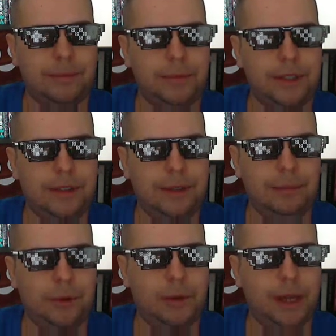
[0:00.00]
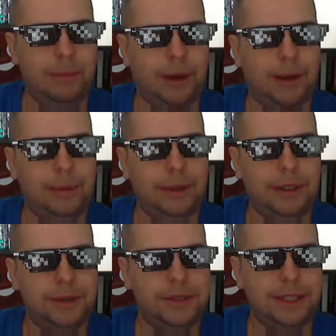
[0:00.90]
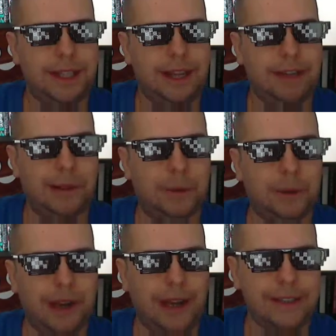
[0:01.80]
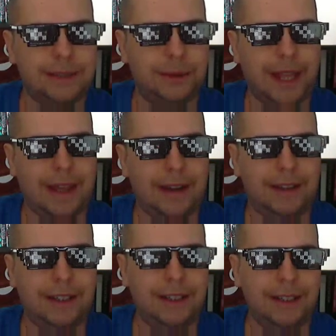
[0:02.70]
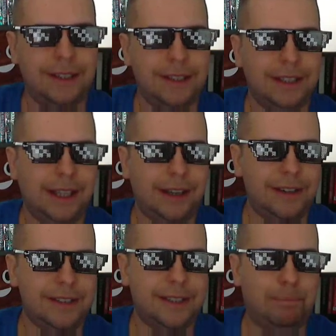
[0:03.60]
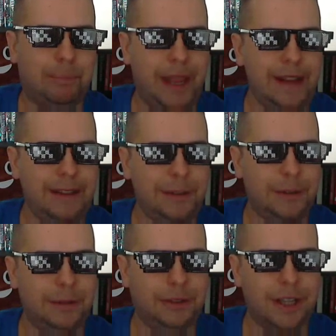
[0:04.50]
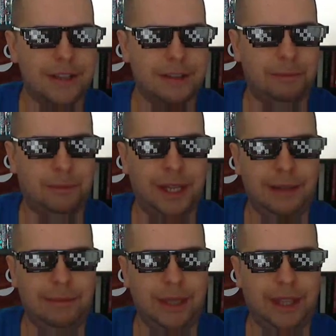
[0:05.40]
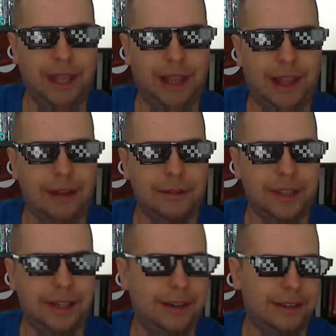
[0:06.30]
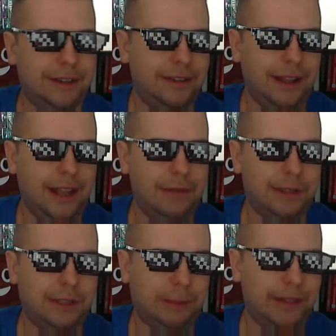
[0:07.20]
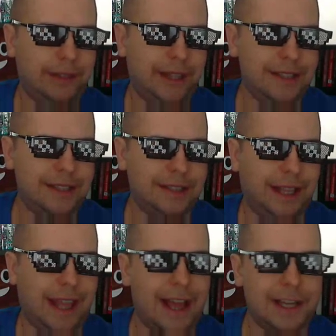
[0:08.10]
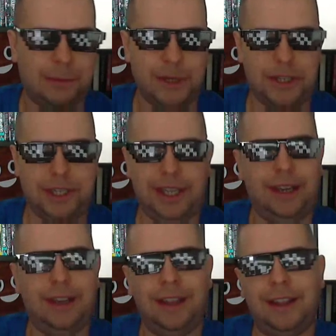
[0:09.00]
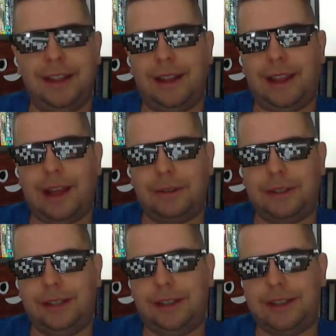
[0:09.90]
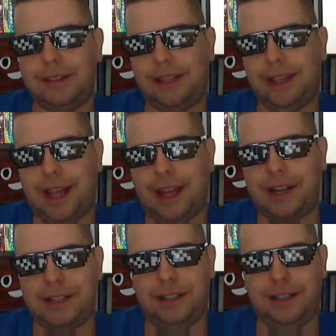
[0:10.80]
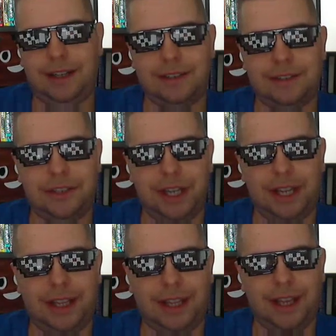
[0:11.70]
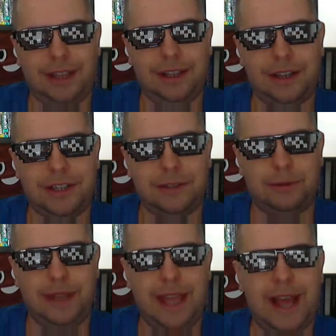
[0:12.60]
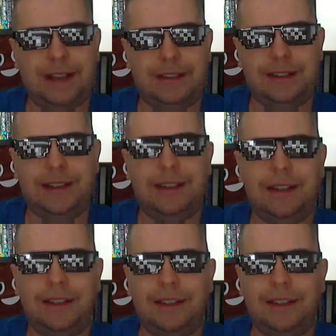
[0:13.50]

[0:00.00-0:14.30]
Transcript: Yeah, these seem quite popular. You see they have it localized to Canada. Here is a bait, you know, tons of money being counted. Another thing I would split test is a cash machine, counting tons of cash. And then here's the chick, and then she's reacting.